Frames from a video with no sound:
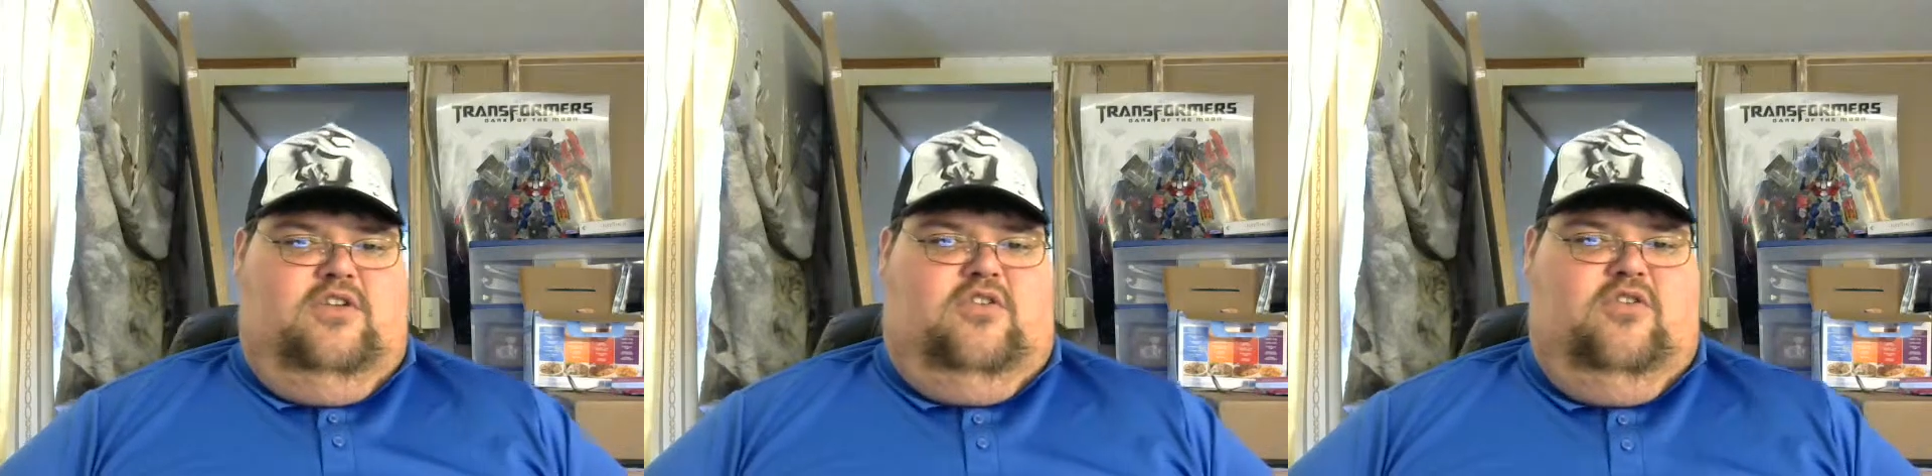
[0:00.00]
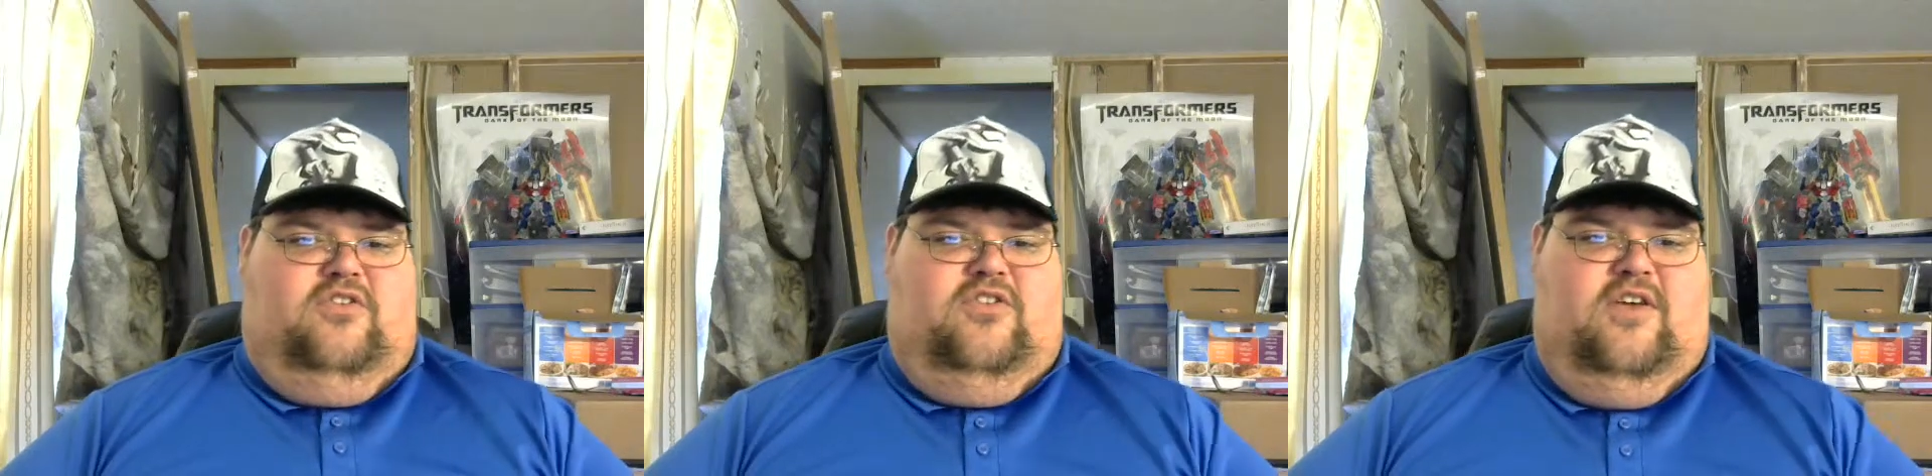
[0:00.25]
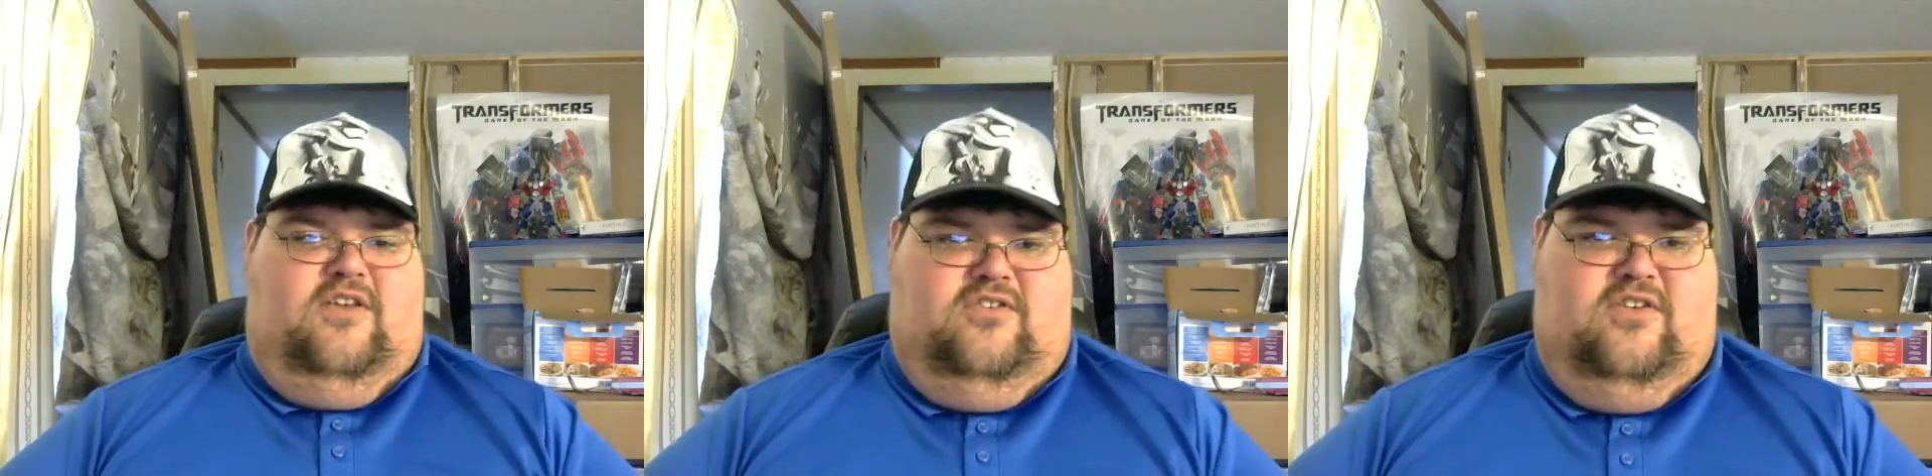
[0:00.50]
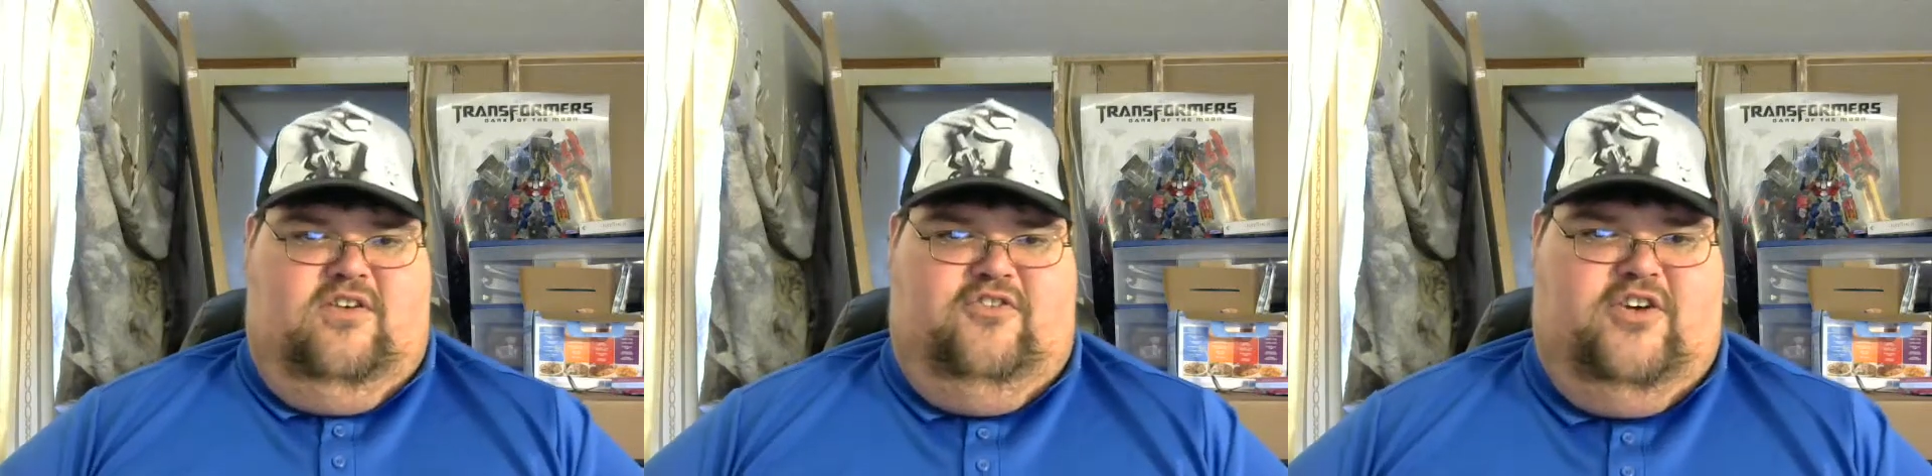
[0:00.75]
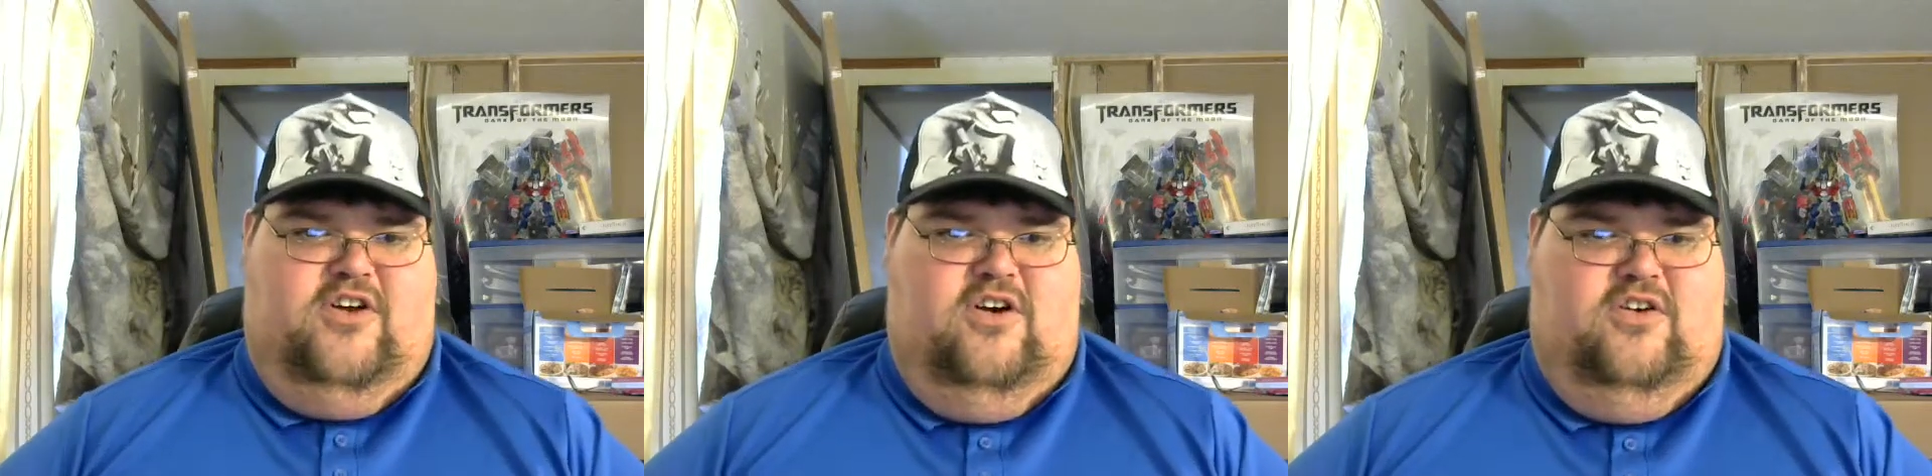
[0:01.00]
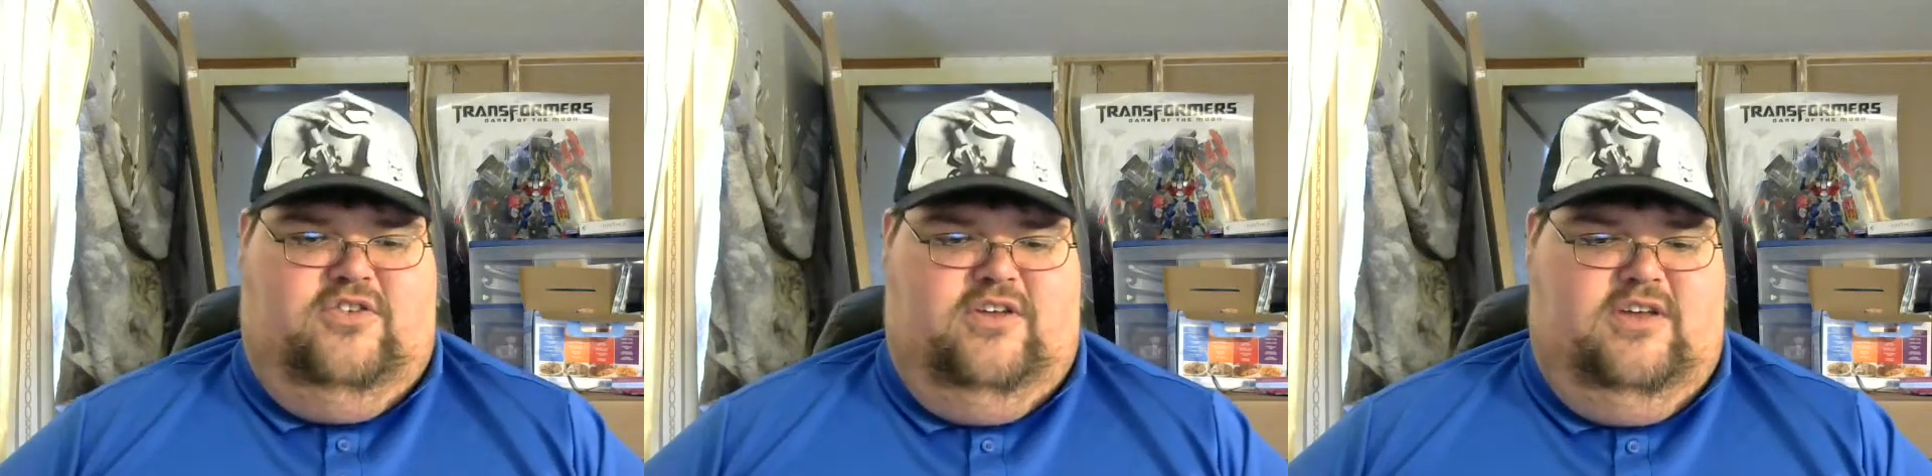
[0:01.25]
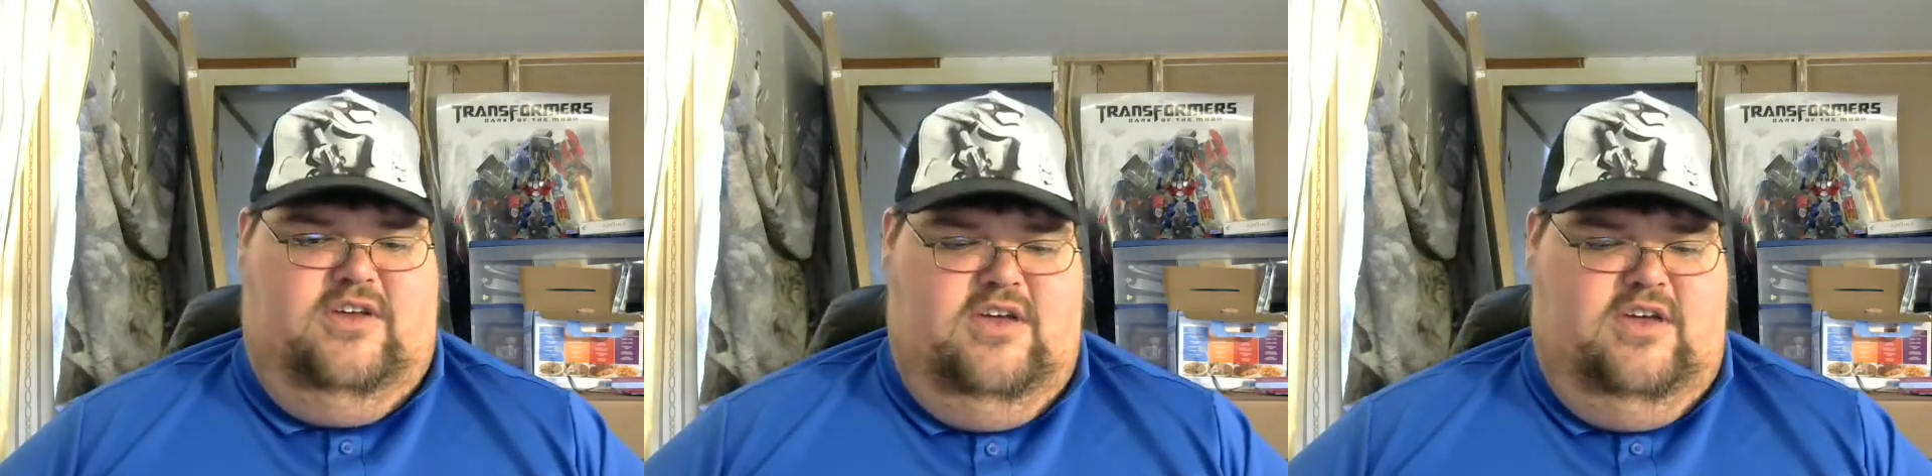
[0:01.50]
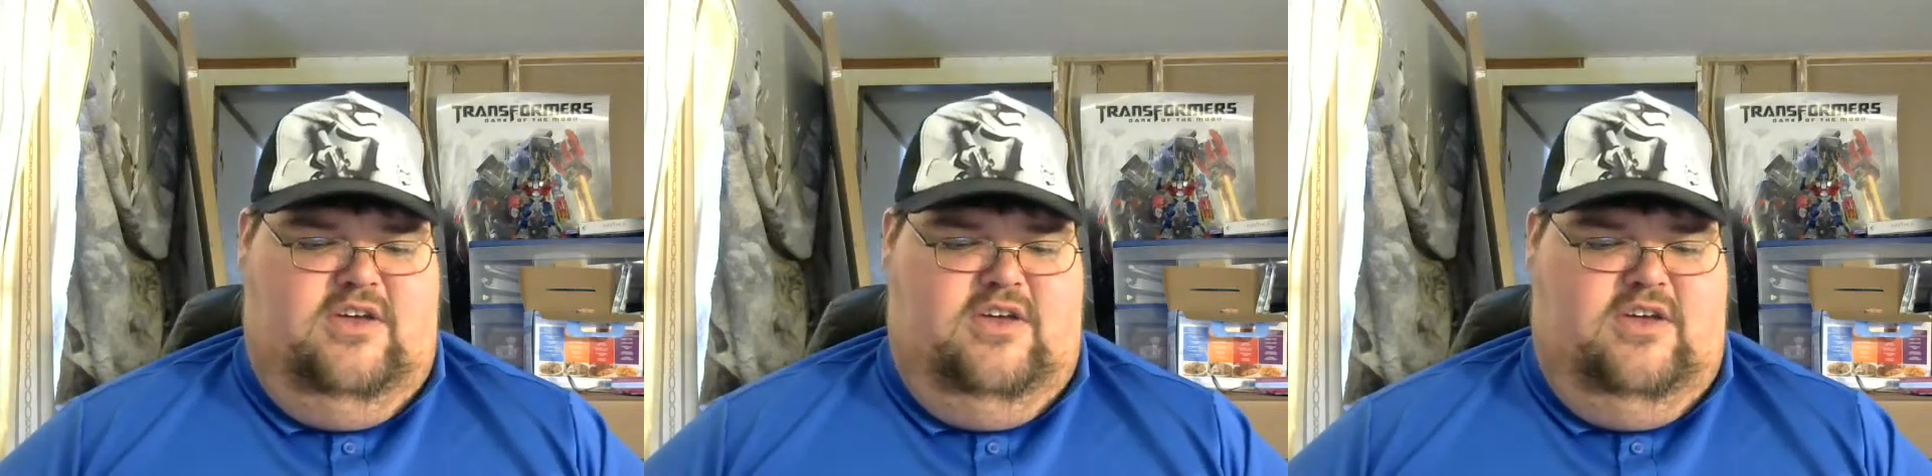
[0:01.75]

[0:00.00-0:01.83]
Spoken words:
to assess difficulty.